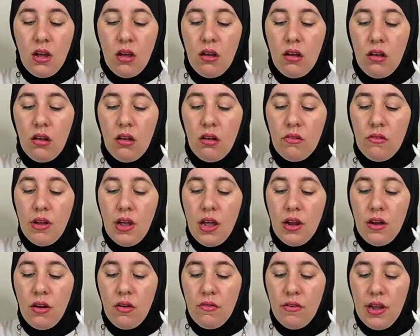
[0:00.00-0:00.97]
All
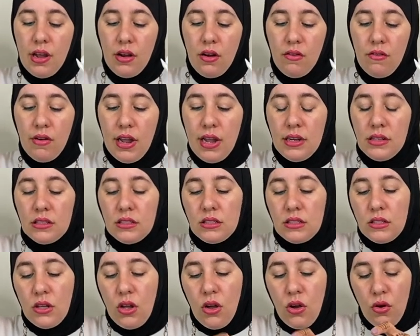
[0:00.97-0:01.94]
right, all right, all right.
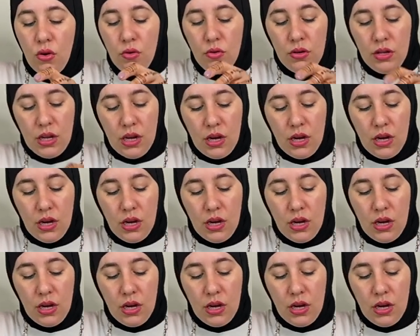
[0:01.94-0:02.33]
So